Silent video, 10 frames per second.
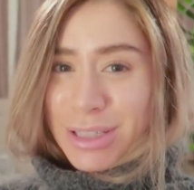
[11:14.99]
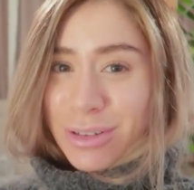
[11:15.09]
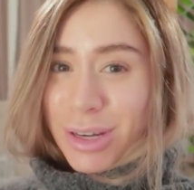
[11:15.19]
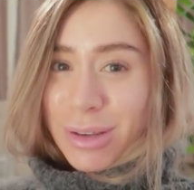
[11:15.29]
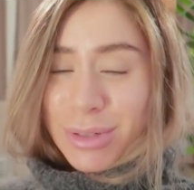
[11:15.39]

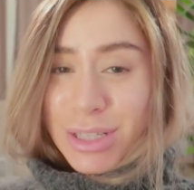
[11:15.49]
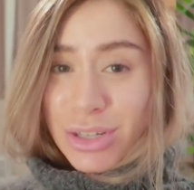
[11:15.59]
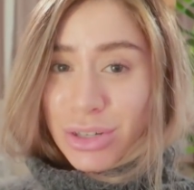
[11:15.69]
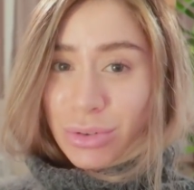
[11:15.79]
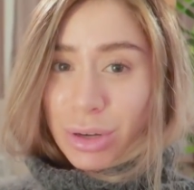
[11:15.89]
Sorry it was a
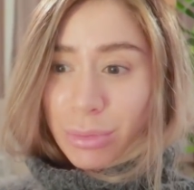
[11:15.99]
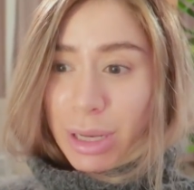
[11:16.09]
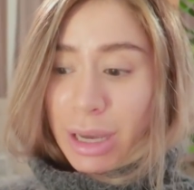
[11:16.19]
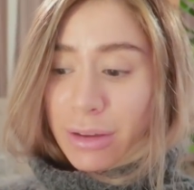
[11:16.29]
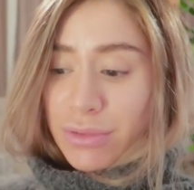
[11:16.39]
short
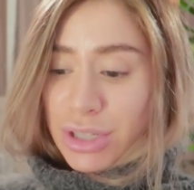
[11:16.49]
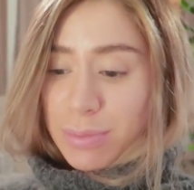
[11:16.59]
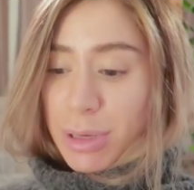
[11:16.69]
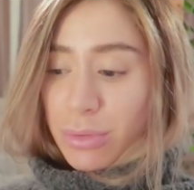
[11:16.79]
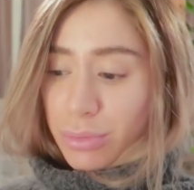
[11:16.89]
week. I've
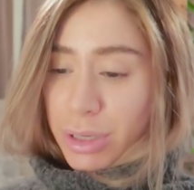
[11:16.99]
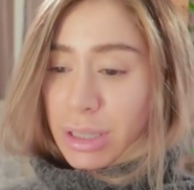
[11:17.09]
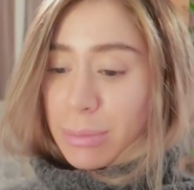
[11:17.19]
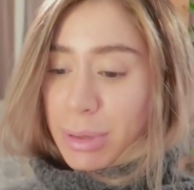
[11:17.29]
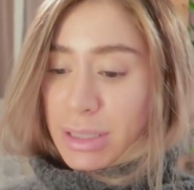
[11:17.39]
just been
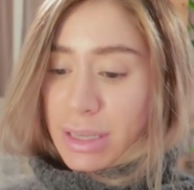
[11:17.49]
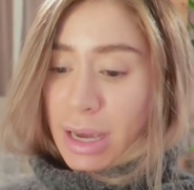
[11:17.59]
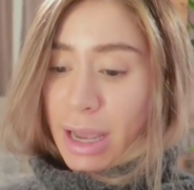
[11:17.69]
really busy.